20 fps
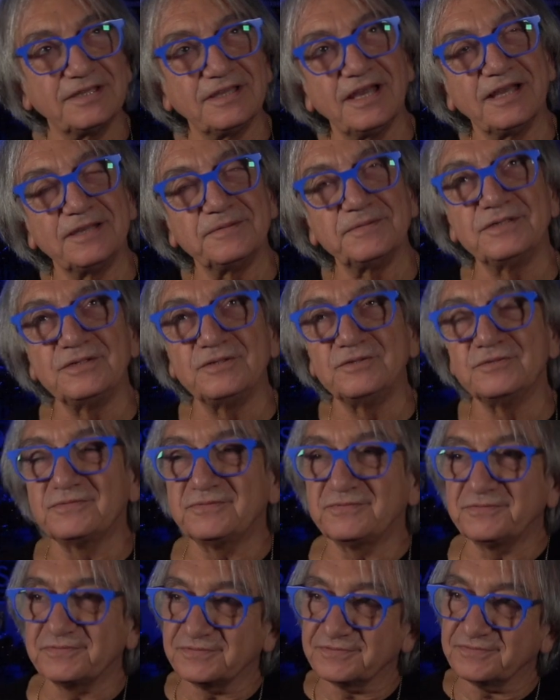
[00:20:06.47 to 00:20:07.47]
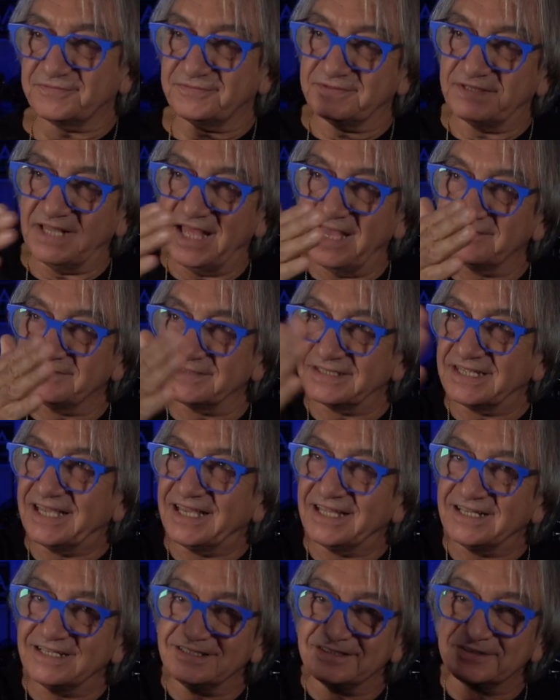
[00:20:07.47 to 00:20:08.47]
I mean, you've
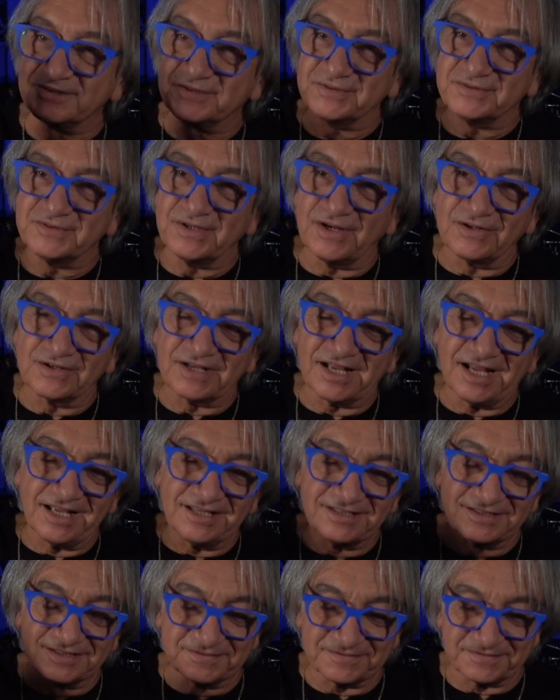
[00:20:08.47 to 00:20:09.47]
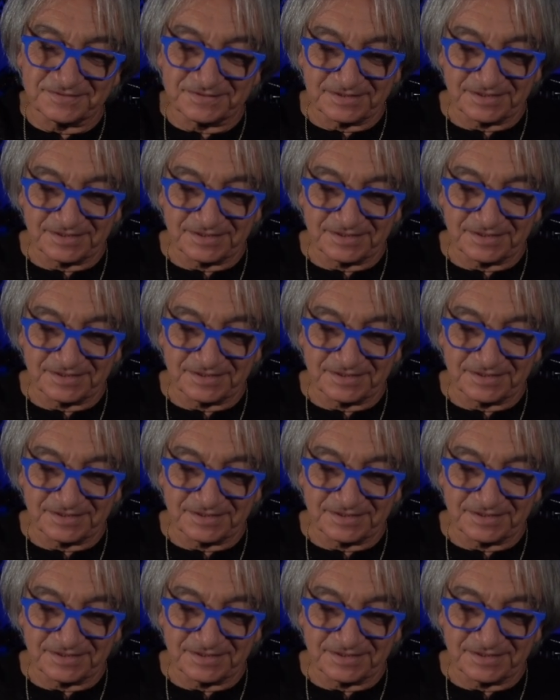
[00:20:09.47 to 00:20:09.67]
navigated through all kinds of